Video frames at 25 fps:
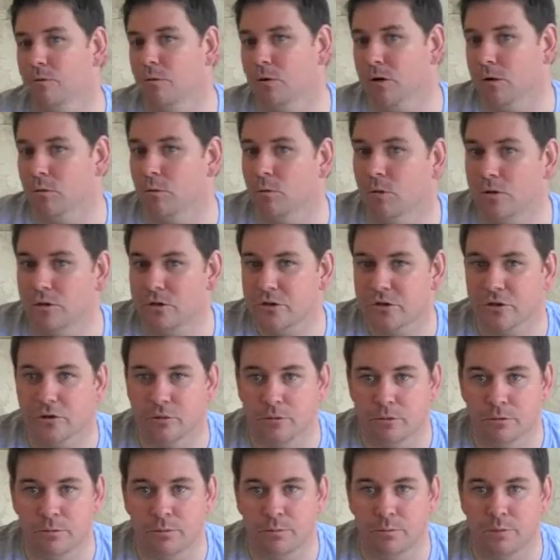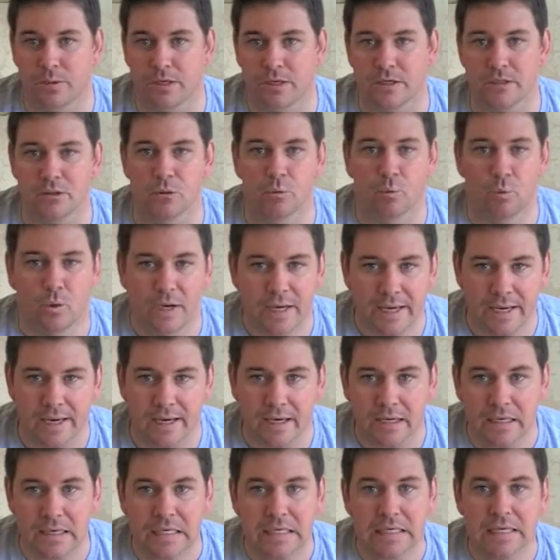What I want you to be is
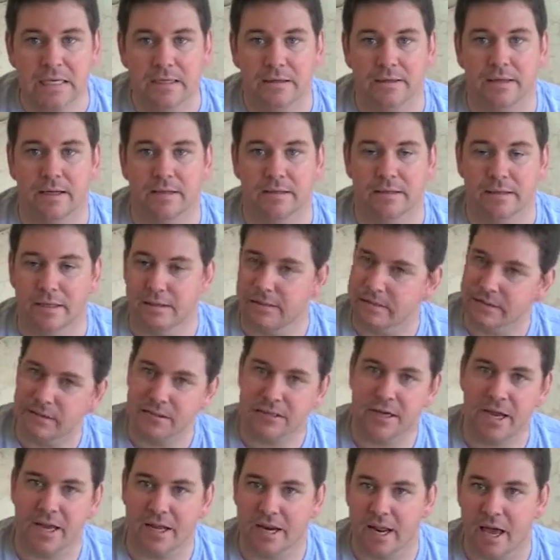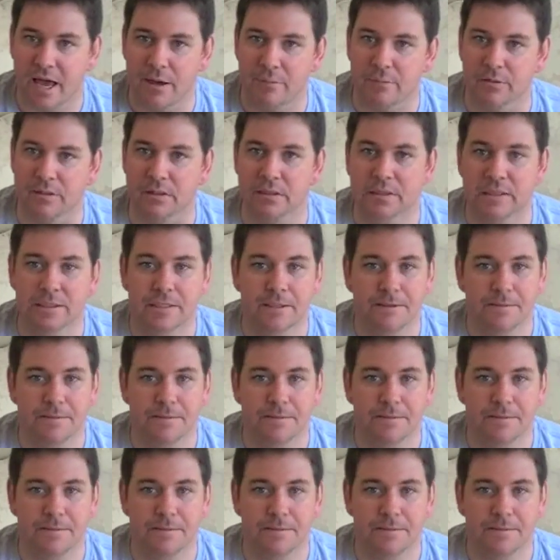aware that this can happen.